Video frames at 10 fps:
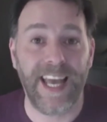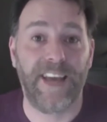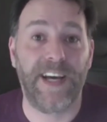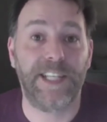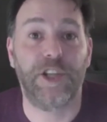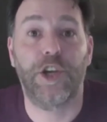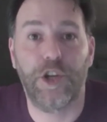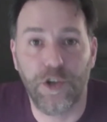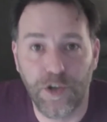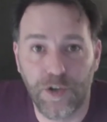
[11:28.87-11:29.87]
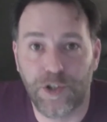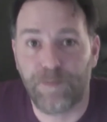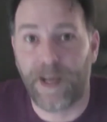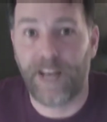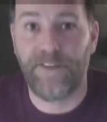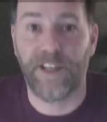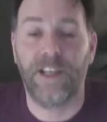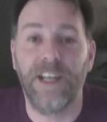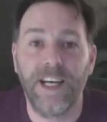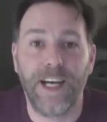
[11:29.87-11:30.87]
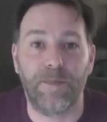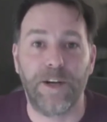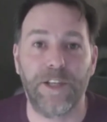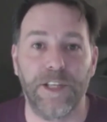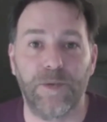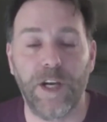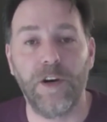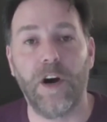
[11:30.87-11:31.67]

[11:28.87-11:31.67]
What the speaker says: And that's a huge benefit about it as well.